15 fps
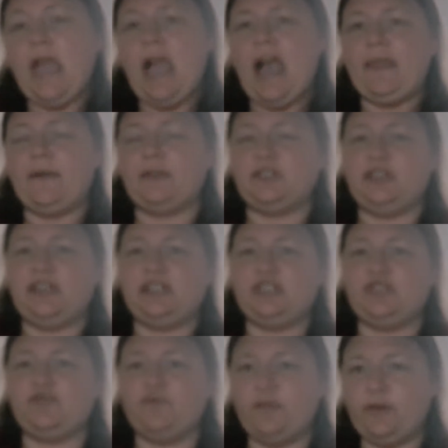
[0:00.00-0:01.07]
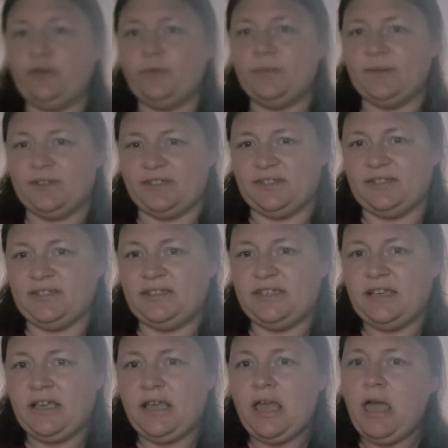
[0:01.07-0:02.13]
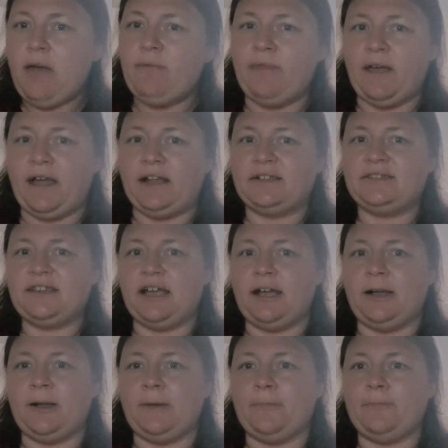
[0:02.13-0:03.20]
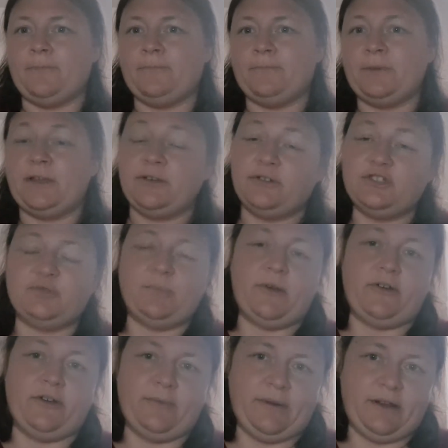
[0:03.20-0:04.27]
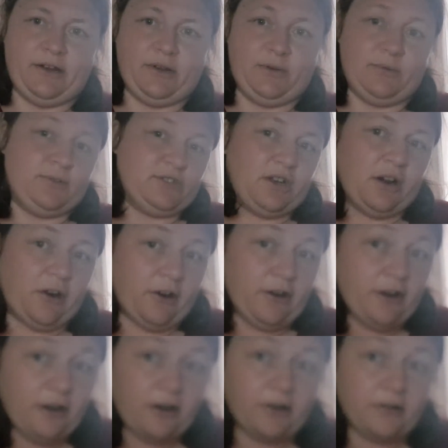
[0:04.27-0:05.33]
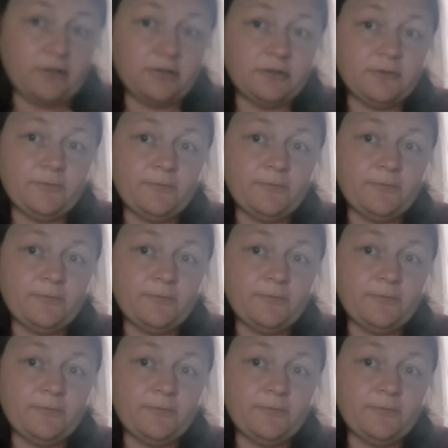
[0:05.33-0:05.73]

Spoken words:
And there was alleged rumours that because Mary Bell was a girl,